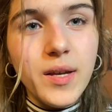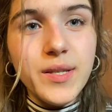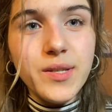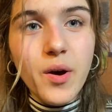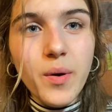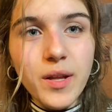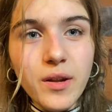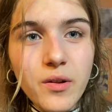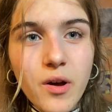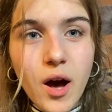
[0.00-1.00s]
So a
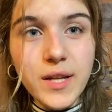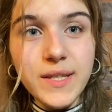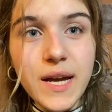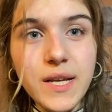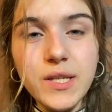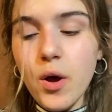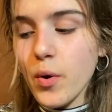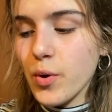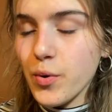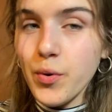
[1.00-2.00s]
little context,
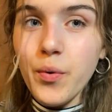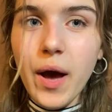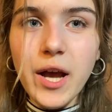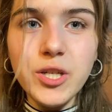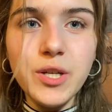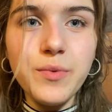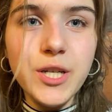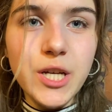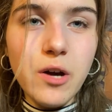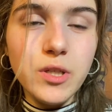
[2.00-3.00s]
Ohuhu actually
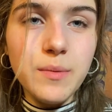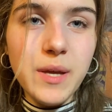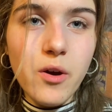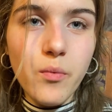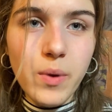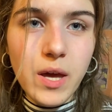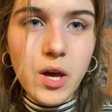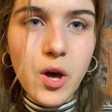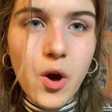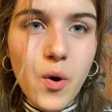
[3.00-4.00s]
reached out to me a week
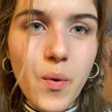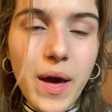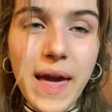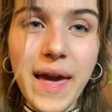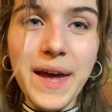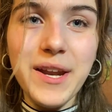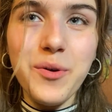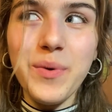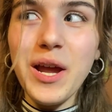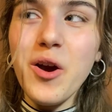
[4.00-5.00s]
ago, and
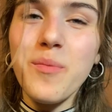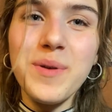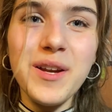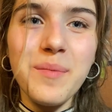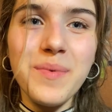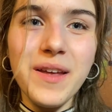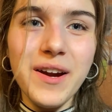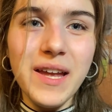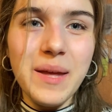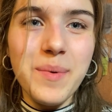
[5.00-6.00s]
when I opened up
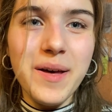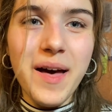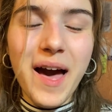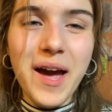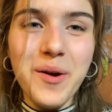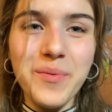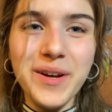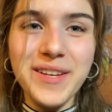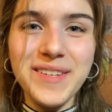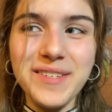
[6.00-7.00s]
their email, I
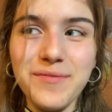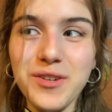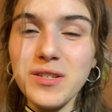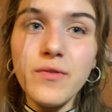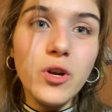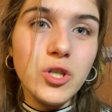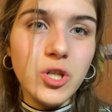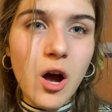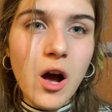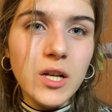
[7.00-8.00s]
was first of all
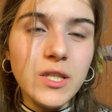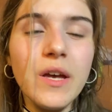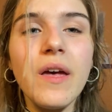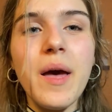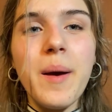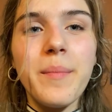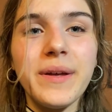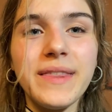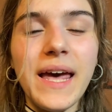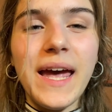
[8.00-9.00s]
shocked,
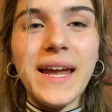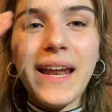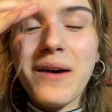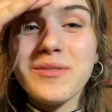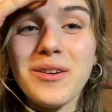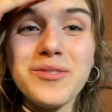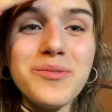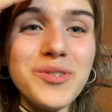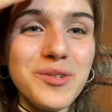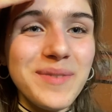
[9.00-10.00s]
but then I was also
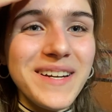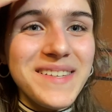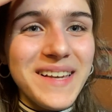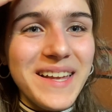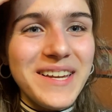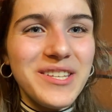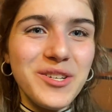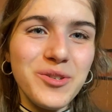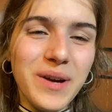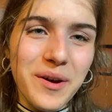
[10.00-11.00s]
super excited
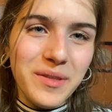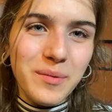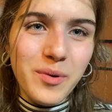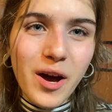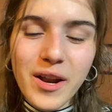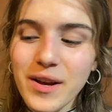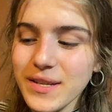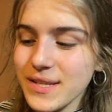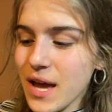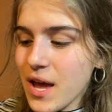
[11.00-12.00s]
to try out their
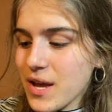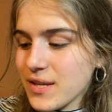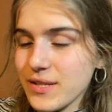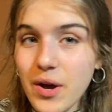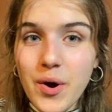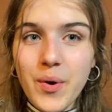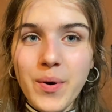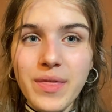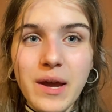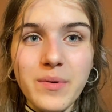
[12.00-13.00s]
products.
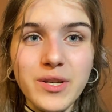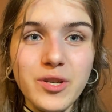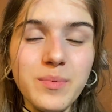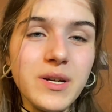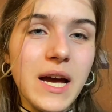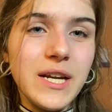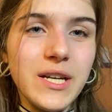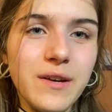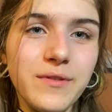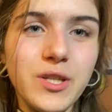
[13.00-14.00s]
So they were super kind
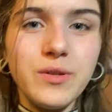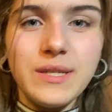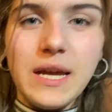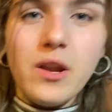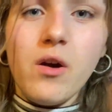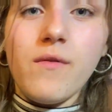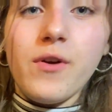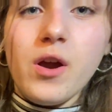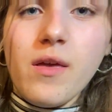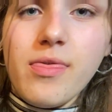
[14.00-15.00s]
enough to send
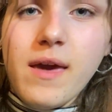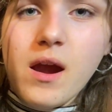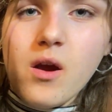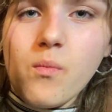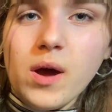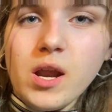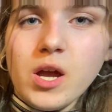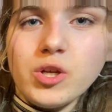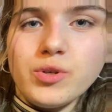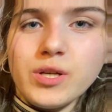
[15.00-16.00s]
over their
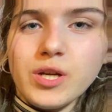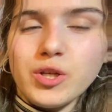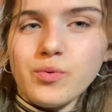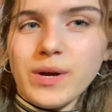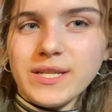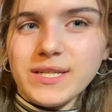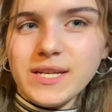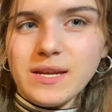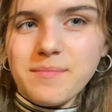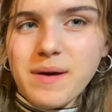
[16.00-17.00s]

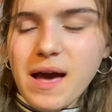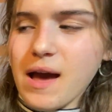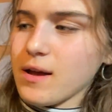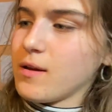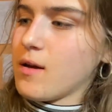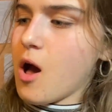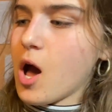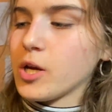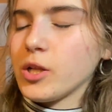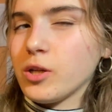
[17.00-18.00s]
120 pack
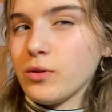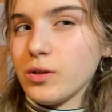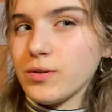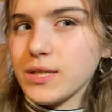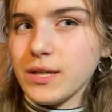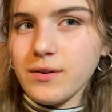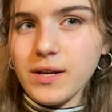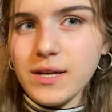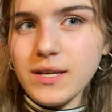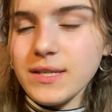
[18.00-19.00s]
Honolulu
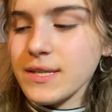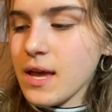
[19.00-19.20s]
series